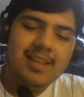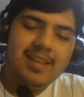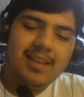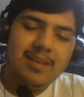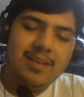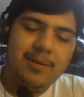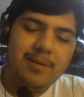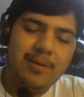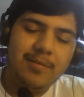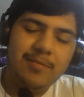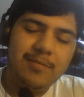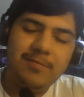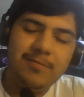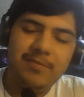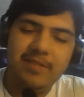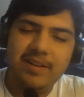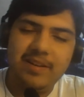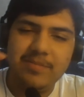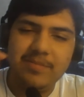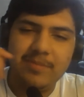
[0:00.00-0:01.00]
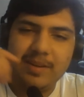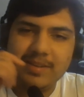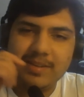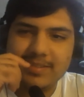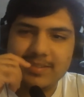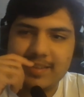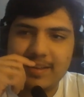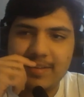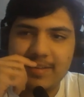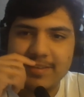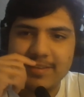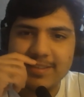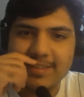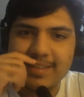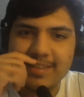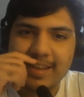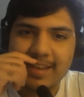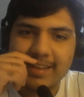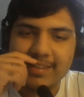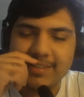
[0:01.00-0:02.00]
And about 5 minutes later, the
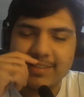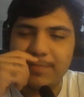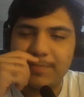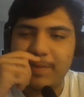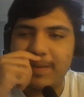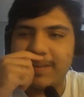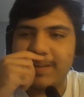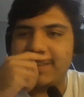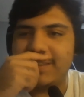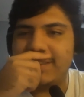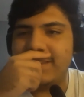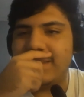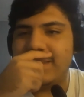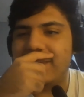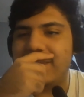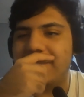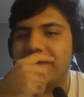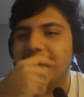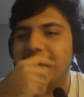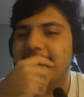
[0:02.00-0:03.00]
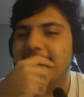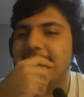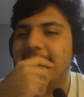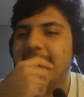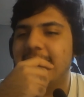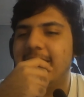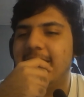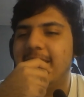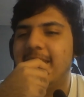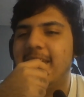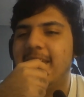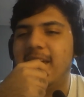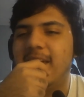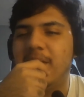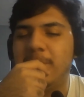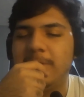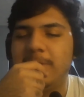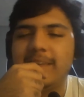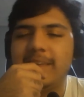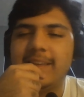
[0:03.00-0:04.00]
snake just finally leaves
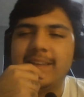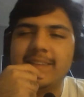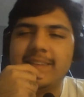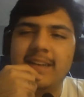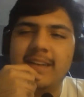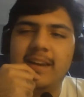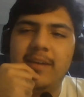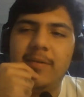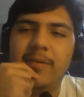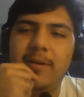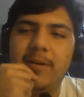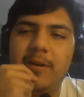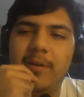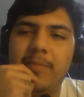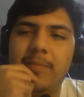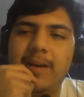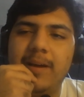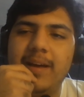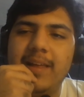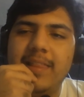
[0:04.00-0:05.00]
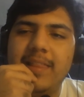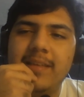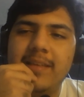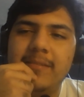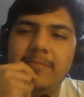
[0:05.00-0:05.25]
and we can continue on our path.